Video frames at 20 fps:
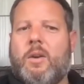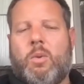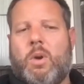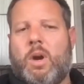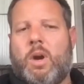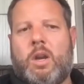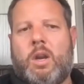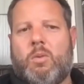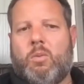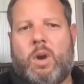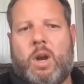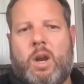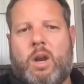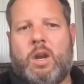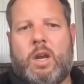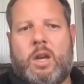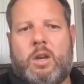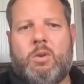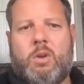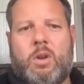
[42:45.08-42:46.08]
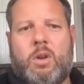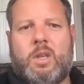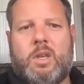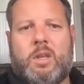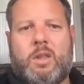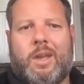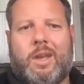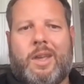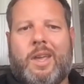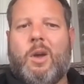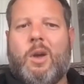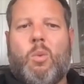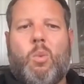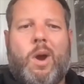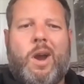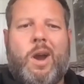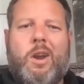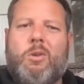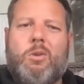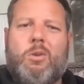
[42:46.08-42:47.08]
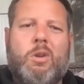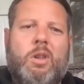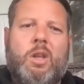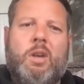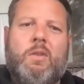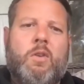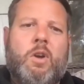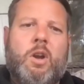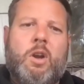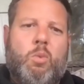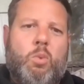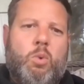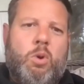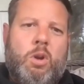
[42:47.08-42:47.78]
Why are you not doing it? Like, why are you delivering